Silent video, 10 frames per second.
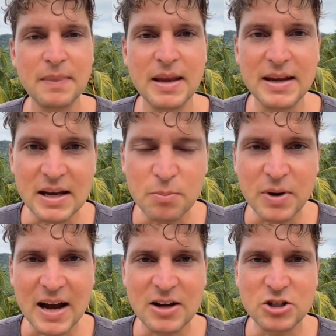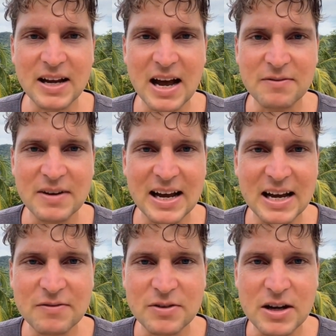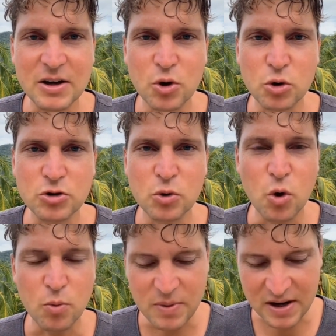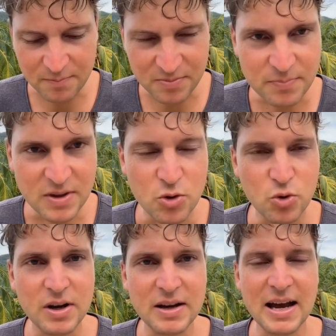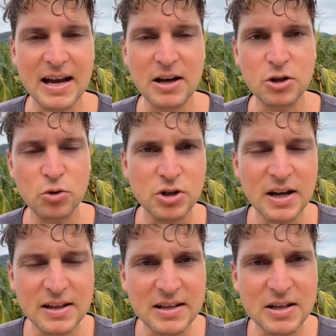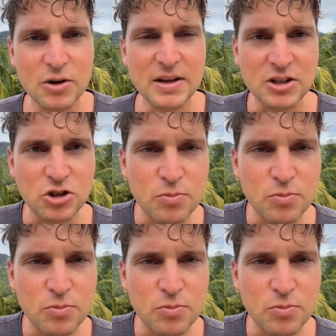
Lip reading: And then we actually have the AfD also opening up to Bitcoin and including it in their election